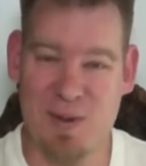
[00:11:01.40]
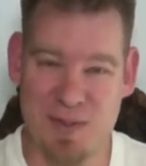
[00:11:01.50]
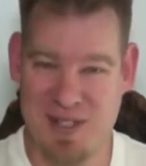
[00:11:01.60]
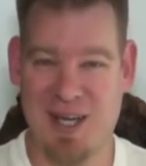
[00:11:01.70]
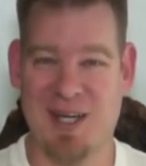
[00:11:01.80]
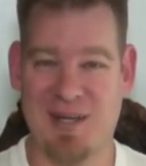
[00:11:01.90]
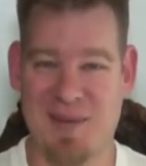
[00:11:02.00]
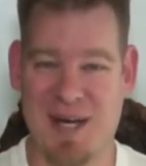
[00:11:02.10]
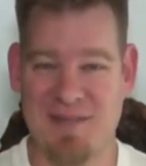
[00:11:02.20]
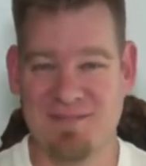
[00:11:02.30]
what we're talking
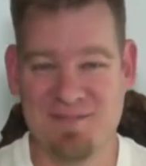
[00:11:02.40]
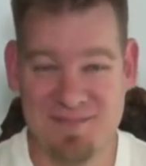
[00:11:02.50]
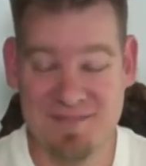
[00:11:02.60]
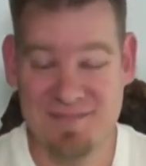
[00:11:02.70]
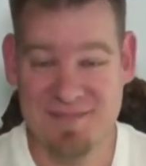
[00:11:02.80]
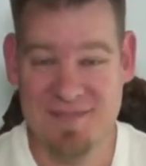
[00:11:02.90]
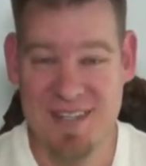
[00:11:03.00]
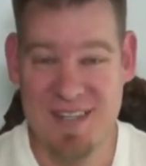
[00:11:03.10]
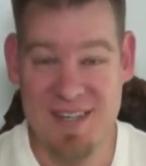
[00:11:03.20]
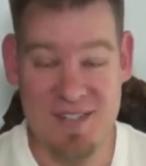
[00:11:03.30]
about.
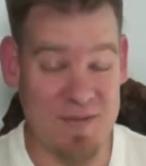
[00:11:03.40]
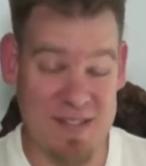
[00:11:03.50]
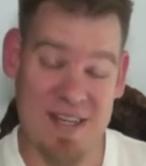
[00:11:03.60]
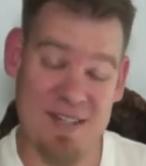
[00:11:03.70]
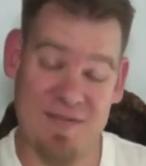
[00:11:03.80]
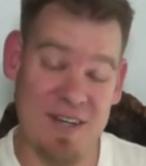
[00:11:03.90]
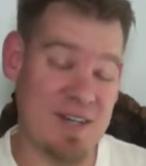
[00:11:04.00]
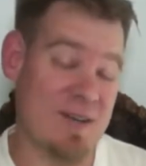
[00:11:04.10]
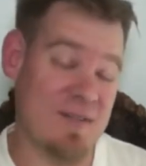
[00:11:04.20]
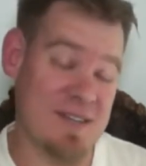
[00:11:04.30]
So if this sounds fun to
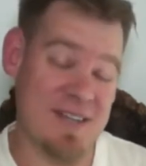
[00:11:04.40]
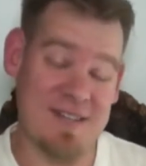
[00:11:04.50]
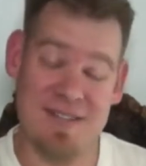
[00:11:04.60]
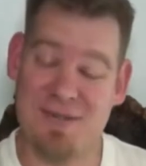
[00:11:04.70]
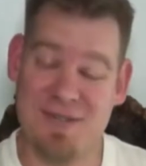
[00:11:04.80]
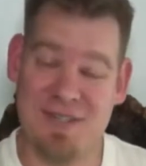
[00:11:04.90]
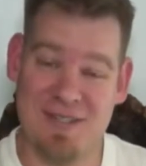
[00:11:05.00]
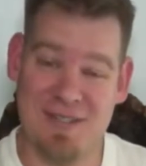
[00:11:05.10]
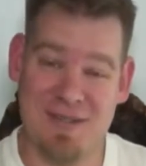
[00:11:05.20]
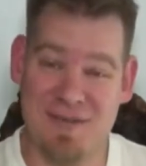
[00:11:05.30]
you, if this sounds
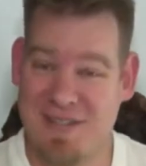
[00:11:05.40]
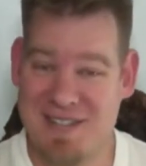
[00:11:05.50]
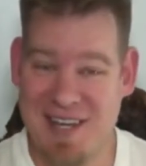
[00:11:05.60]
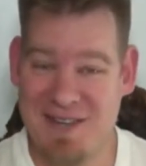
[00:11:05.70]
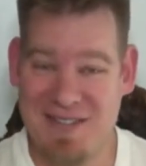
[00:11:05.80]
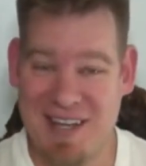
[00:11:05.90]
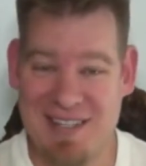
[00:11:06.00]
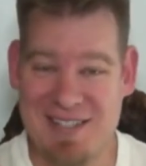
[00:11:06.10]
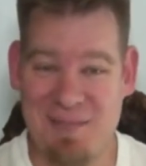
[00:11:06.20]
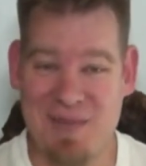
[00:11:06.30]
interesting to you, if this sounds like
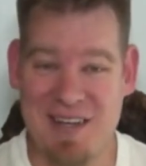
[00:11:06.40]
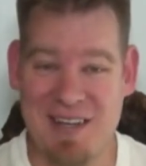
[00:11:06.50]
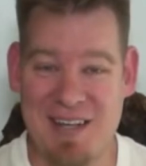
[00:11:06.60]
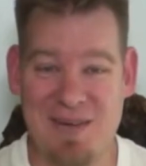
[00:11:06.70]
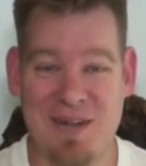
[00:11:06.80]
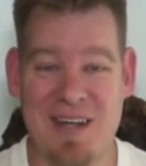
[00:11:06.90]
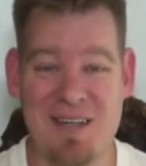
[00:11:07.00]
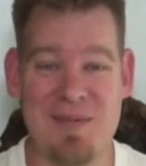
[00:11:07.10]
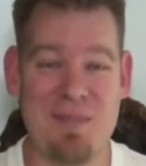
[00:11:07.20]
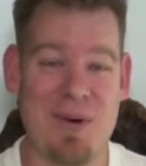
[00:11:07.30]
something that you'd like
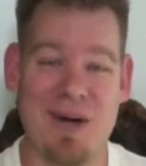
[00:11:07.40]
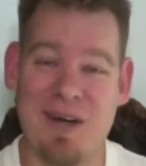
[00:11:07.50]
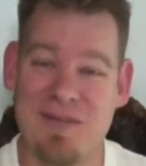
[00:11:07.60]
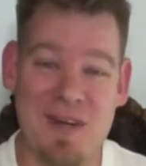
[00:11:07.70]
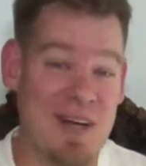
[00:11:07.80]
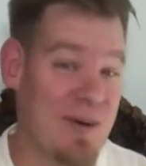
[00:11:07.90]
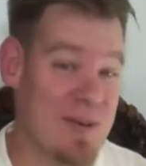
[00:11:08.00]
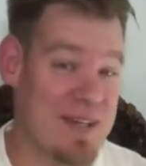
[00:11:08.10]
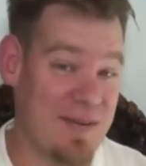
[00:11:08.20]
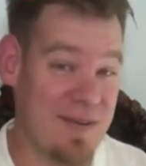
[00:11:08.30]
to be a part of, we
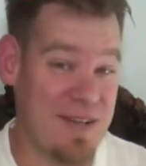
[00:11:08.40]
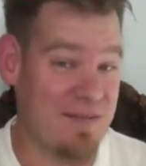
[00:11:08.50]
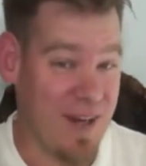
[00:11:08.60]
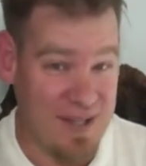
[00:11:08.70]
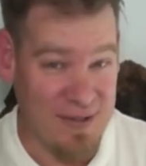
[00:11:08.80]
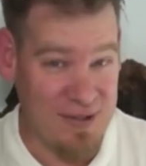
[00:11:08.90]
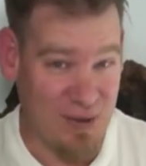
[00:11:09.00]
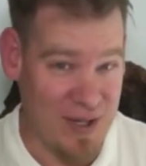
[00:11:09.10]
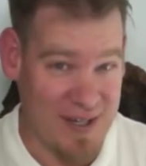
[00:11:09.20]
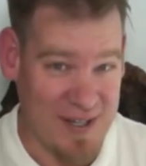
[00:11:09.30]
definitely invite you to
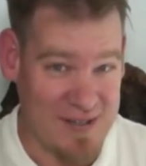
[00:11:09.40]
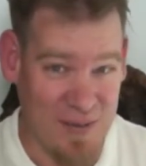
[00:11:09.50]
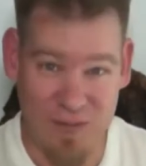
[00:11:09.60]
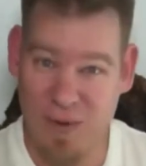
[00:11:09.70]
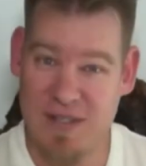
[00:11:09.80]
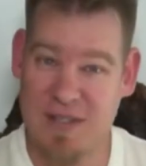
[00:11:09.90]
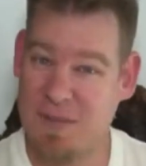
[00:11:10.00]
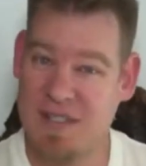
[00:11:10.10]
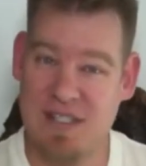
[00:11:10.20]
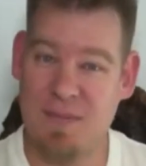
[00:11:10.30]
join us. We have ways to
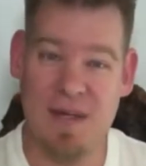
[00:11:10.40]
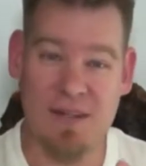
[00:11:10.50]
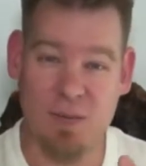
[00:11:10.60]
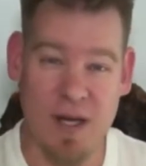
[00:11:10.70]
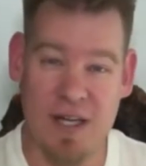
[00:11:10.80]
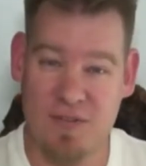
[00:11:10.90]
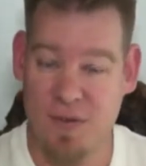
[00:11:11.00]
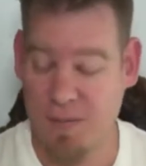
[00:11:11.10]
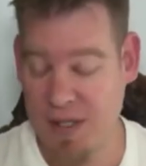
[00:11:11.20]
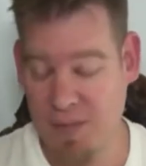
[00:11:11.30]
participate that range from
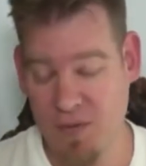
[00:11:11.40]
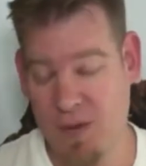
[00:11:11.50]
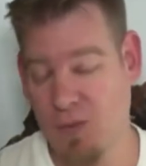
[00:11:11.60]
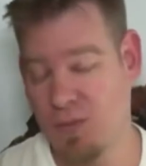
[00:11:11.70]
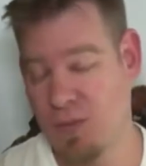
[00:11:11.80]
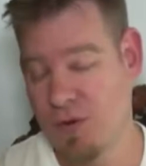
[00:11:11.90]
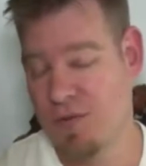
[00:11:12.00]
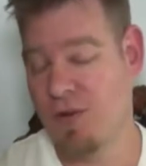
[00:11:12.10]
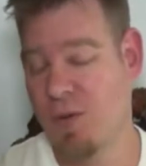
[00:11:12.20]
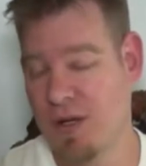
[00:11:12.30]
the people that will move
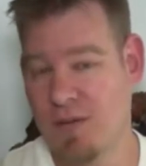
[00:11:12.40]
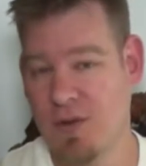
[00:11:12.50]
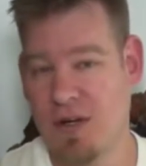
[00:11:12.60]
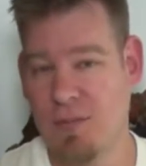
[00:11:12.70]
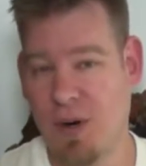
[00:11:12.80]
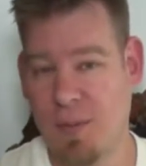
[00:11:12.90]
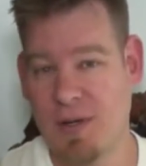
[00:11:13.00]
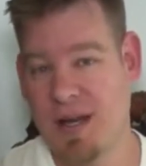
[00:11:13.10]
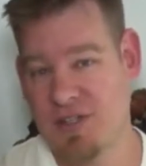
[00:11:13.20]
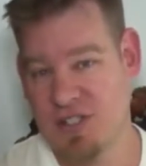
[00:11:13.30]
to the one community property
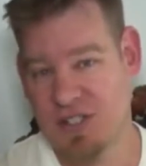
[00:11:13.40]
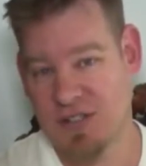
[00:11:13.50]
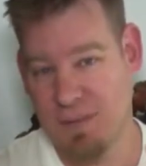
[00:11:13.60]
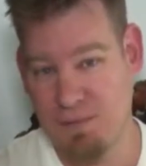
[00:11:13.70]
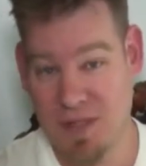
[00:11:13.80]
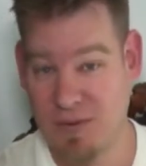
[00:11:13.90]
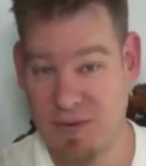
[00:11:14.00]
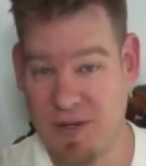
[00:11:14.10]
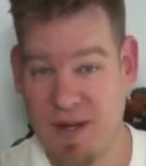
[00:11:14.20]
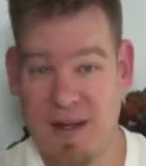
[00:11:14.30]
and actually start to
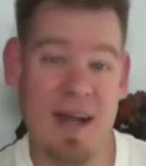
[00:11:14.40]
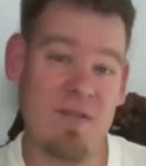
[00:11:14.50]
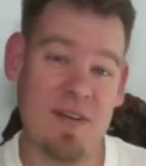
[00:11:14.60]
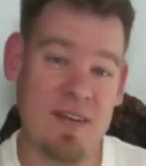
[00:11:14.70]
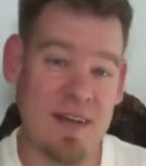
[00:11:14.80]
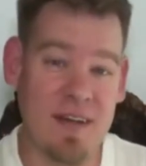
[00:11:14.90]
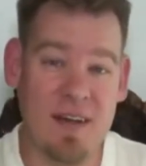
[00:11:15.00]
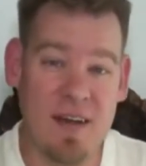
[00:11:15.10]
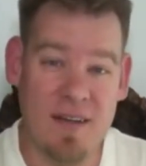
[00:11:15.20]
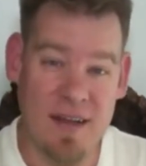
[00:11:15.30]
build everything
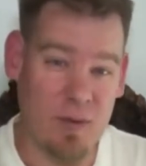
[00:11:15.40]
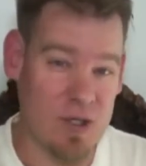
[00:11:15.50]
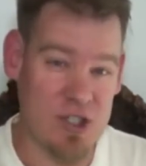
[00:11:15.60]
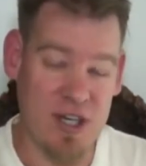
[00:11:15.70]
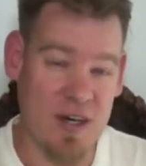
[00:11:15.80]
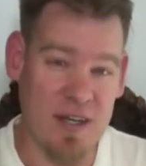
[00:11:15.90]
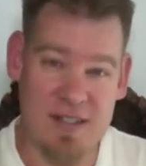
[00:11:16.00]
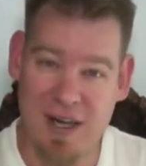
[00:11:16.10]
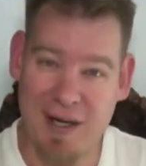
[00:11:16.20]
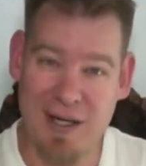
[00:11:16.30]
that we're sharing and
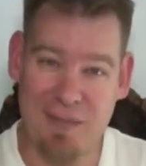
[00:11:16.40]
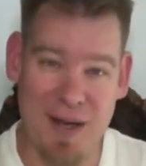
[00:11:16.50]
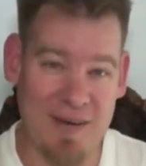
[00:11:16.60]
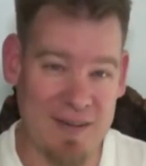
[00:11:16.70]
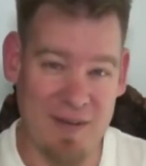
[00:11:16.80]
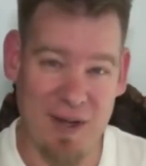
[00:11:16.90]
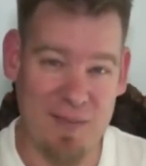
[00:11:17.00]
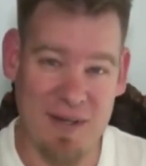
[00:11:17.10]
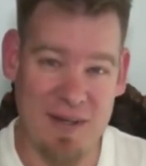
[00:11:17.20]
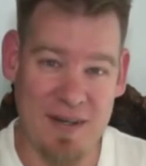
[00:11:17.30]
talking about and
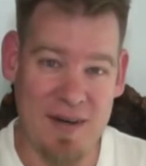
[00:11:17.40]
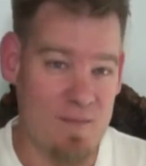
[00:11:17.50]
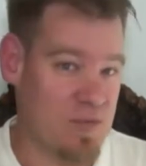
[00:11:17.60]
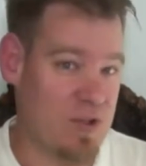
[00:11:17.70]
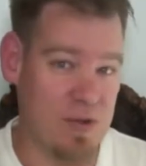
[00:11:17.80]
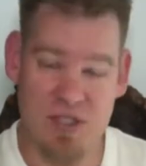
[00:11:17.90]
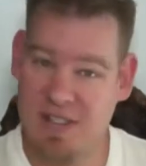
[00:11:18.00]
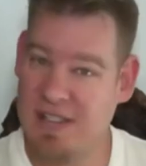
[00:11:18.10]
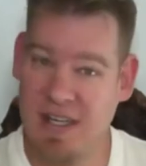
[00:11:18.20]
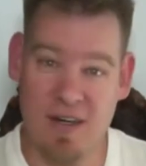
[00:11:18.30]
developing to
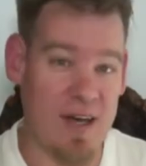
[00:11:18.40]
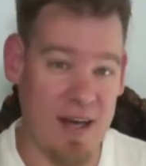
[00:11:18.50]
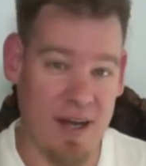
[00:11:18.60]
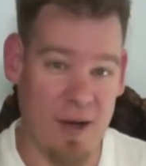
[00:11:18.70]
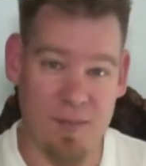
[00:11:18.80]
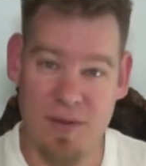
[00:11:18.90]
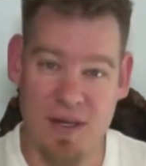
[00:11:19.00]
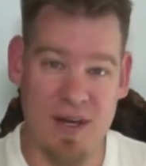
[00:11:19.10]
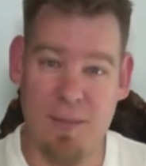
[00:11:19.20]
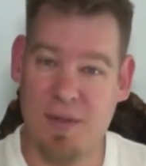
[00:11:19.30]
just internet health,
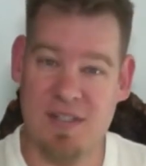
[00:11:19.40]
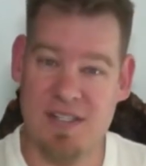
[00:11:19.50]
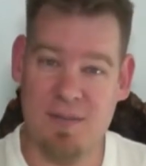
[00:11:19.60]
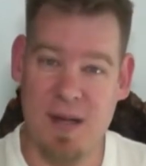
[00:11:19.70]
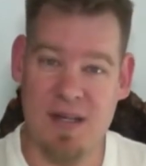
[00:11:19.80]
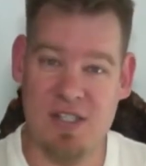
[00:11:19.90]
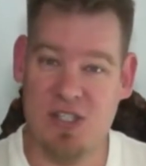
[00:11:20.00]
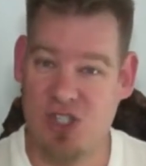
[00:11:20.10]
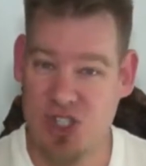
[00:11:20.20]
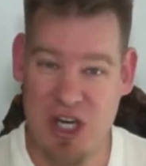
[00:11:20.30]
internet participation,
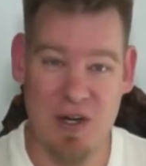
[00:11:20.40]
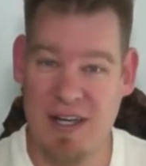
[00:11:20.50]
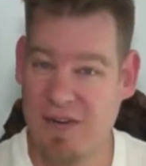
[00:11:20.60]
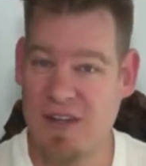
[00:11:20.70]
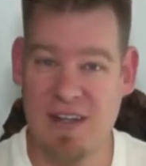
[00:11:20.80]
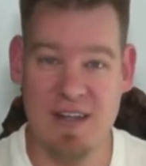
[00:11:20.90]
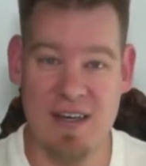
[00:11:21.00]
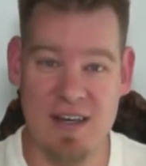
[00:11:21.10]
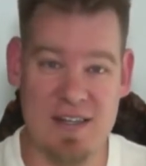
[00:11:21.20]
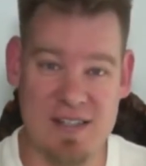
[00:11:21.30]
sharing everything that
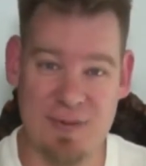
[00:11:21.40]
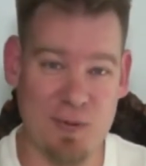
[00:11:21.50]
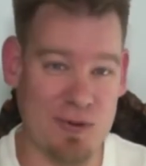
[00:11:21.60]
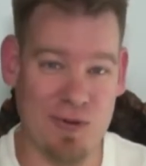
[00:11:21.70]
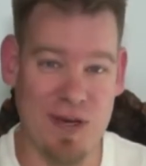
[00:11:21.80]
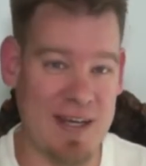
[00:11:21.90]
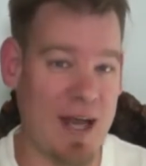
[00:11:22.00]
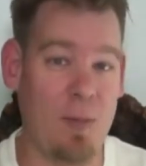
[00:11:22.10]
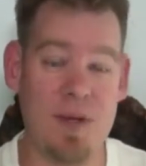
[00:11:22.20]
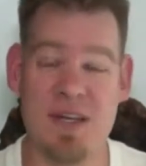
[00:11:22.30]
it is that we're creating,
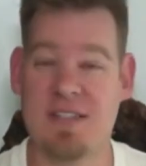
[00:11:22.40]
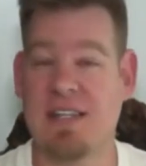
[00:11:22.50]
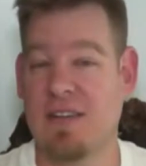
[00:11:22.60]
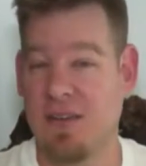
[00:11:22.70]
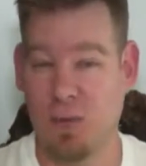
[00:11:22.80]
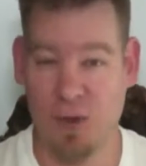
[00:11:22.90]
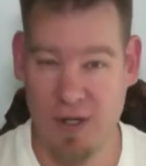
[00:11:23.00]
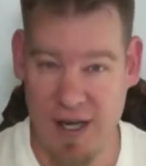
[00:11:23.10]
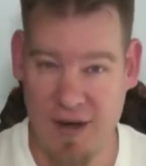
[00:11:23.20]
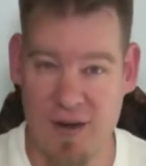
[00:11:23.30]
helping us get the
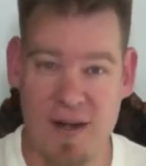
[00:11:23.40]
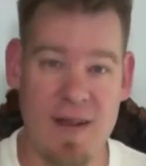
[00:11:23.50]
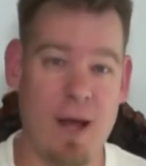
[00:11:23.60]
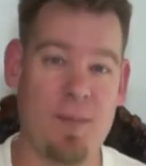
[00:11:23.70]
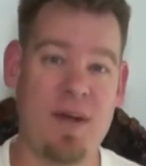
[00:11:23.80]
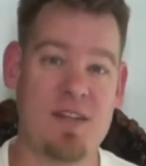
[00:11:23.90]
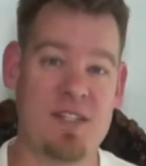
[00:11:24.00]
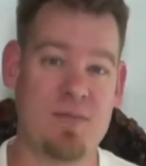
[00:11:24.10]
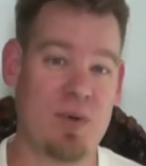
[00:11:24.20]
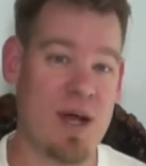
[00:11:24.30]
word out, helping us
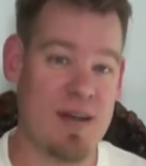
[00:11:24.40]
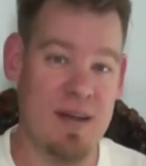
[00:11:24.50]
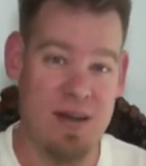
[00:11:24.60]
spread